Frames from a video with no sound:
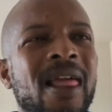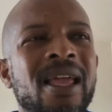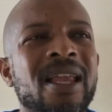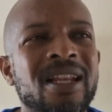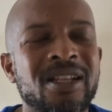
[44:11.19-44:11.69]

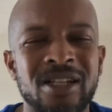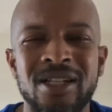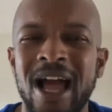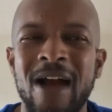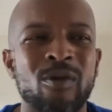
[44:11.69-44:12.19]
And it just,
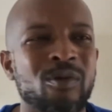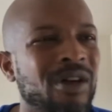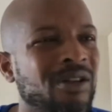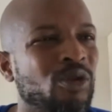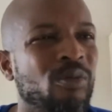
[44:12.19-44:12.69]

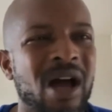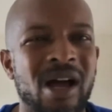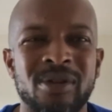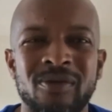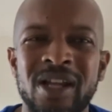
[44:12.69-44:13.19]
through my
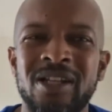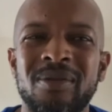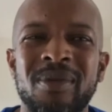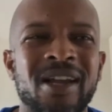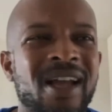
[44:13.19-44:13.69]
observation,
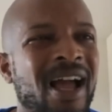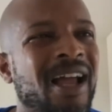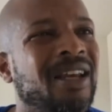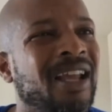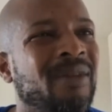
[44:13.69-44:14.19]
I'm like,
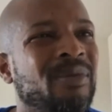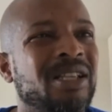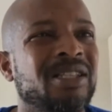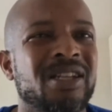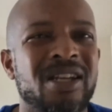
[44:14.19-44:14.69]
God damn,
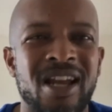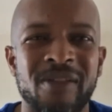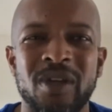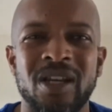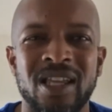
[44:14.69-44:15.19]
it's
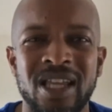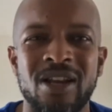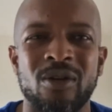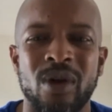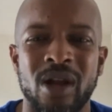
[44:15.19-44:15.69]
nothing to
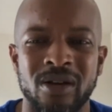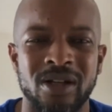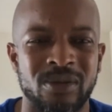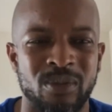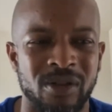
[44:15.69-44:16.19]
eat around
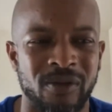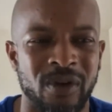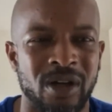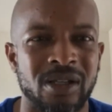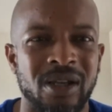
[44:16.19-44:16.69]
this
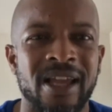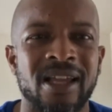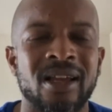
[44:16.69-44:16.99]
motherfucker. Like